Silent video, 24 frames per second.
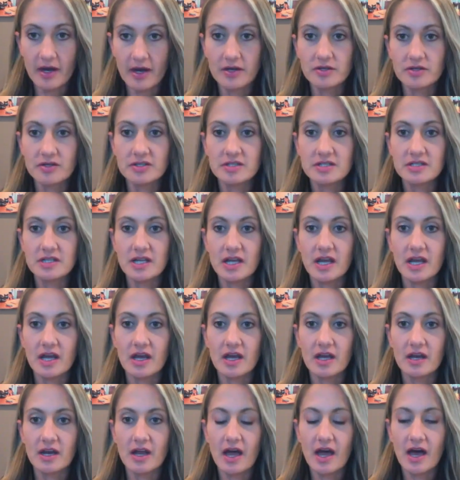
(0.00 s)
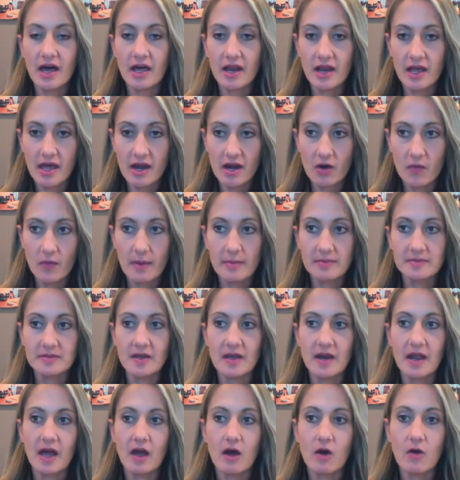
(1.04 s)
understand how to edit a
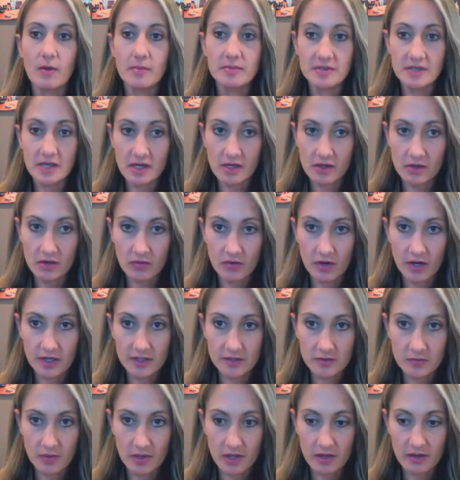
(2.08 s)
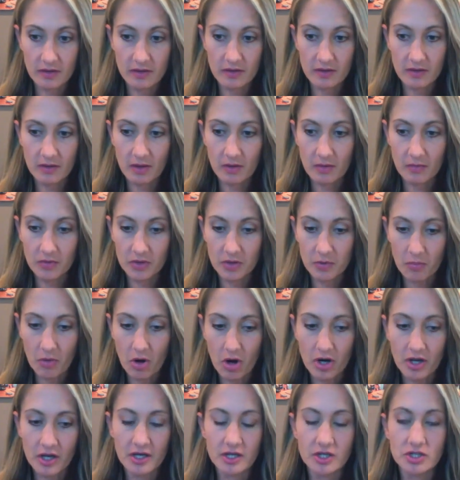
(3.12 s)
website, how a website integrates with the
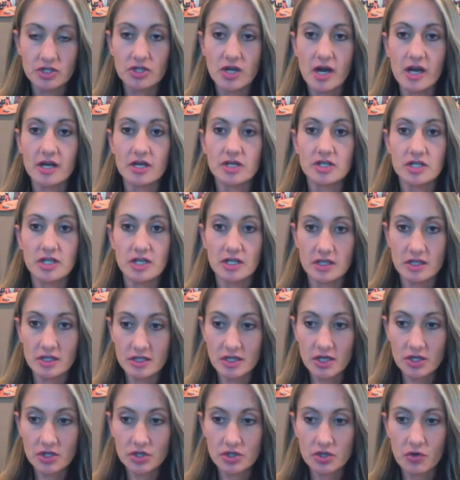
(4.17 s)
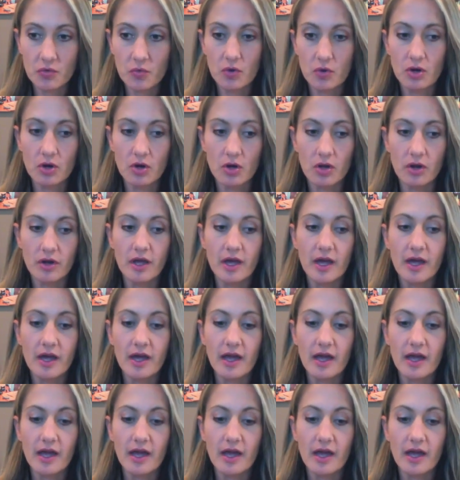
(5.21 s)
marketing strategy in the digital world.